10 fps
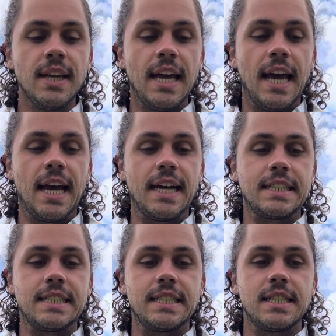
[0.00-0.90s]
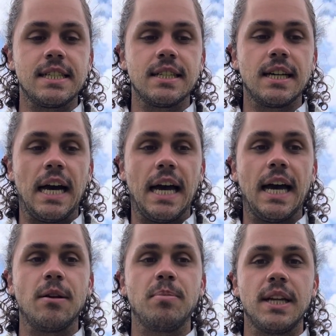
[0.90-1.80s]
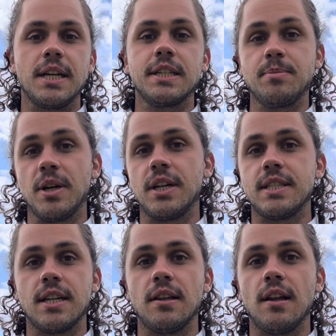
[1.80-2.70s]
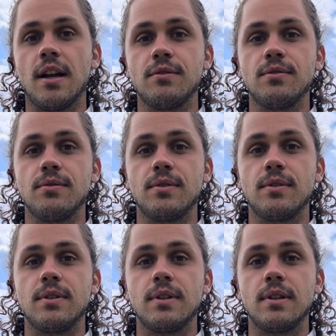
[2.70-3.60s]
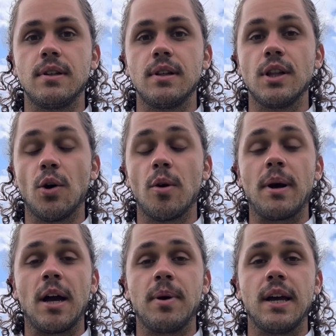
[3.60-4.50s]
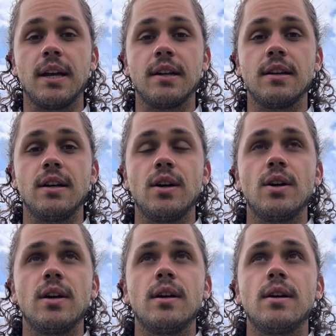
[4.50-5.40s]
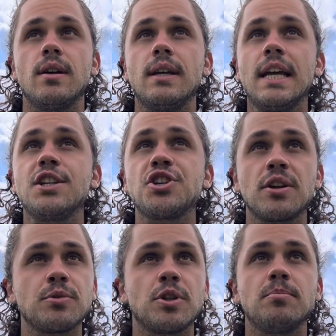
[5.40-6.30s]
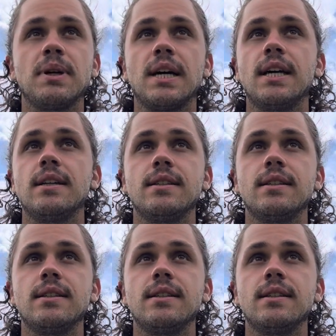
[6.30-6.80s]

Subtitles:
and I had been experiencing a lot of lower back pain in general, but